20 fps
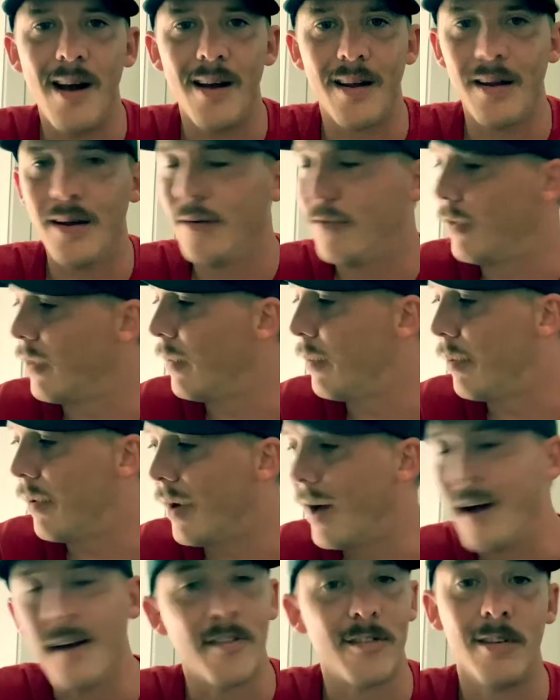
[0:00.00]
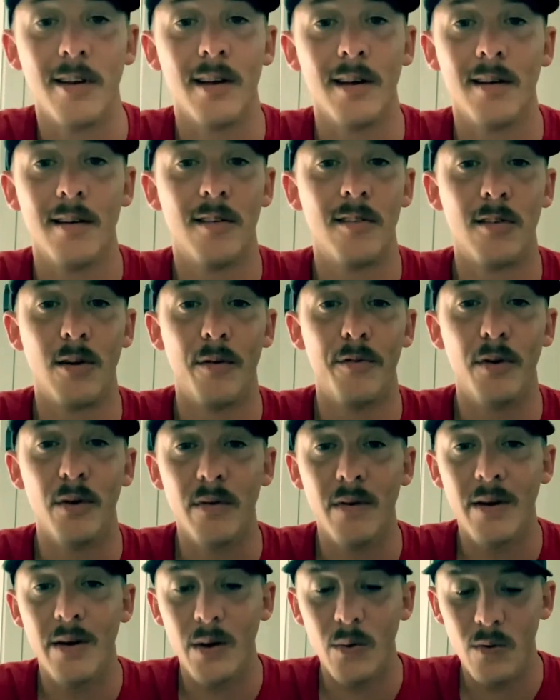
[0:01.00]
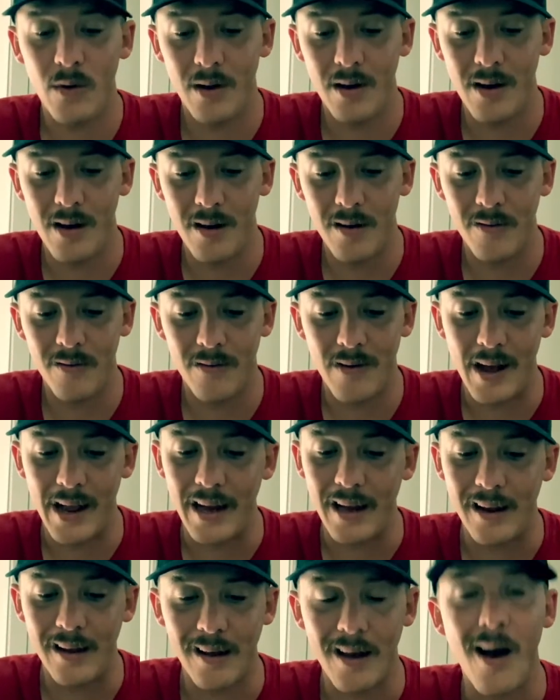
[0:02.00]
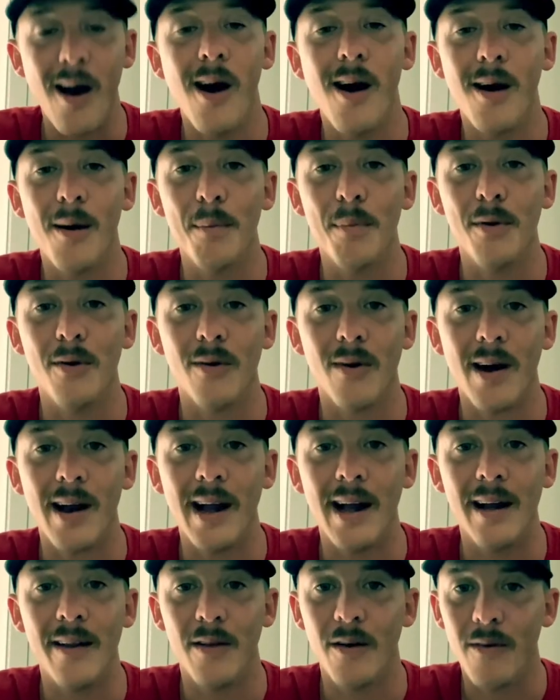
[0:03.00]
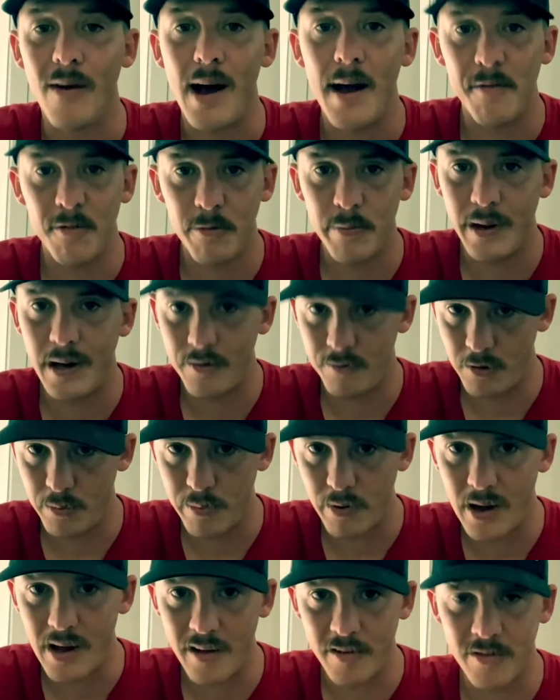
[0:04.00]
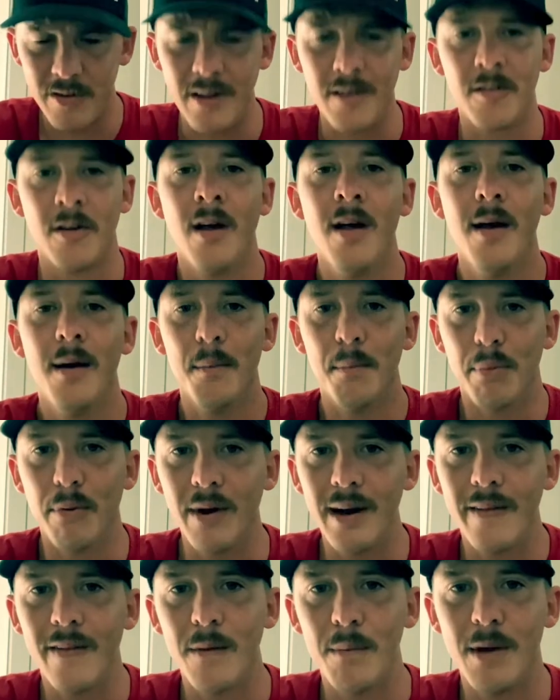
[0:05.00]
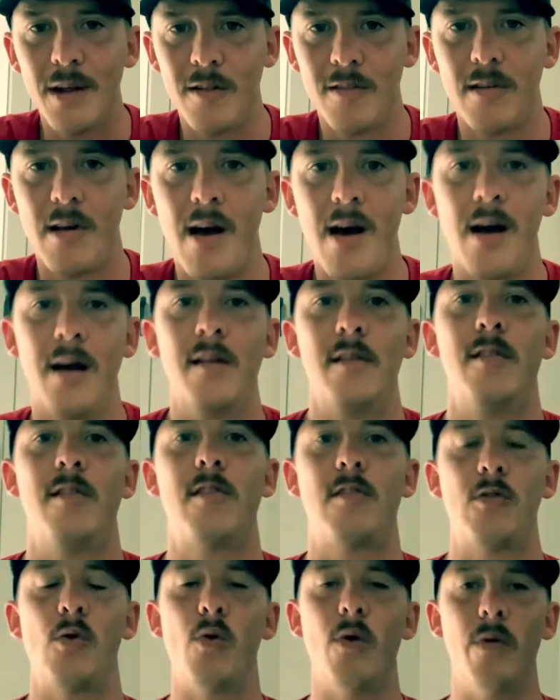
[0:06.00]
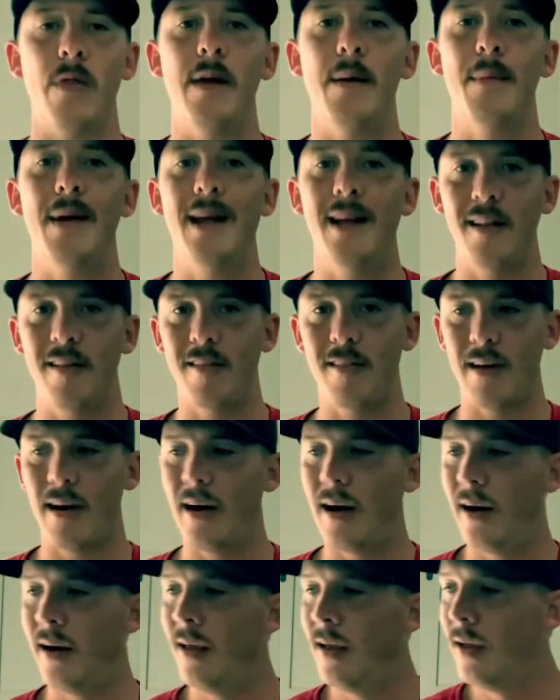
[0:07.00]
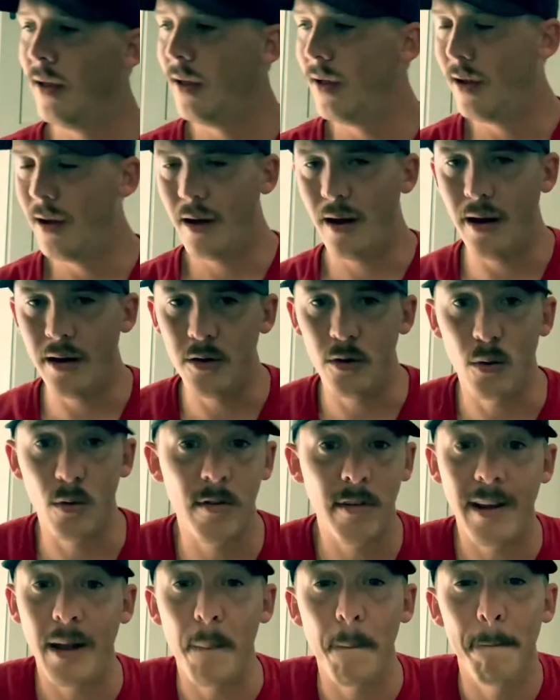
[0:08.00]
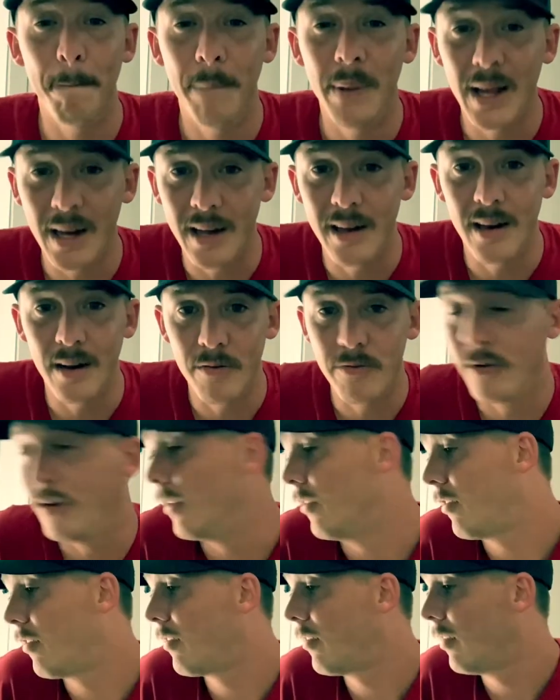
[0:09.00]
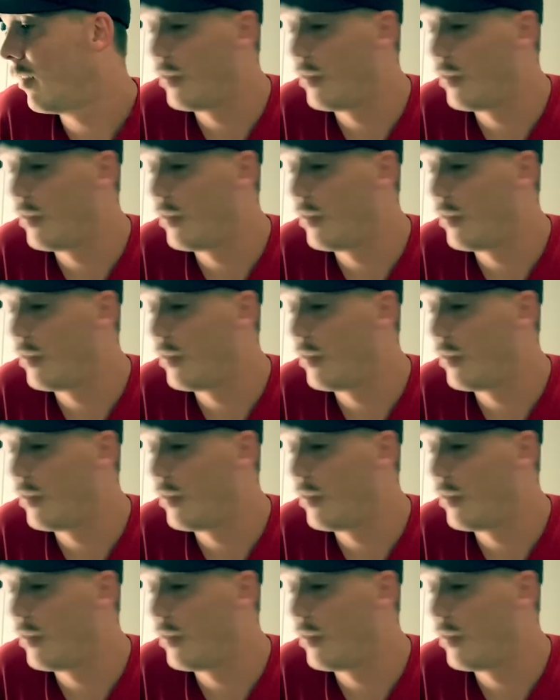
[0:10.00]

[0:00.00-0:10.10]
good for the plastic. So if you really wanna like upgrade the lifespan of your plastics, bring them inside, store them inside, and you'll see a big difference.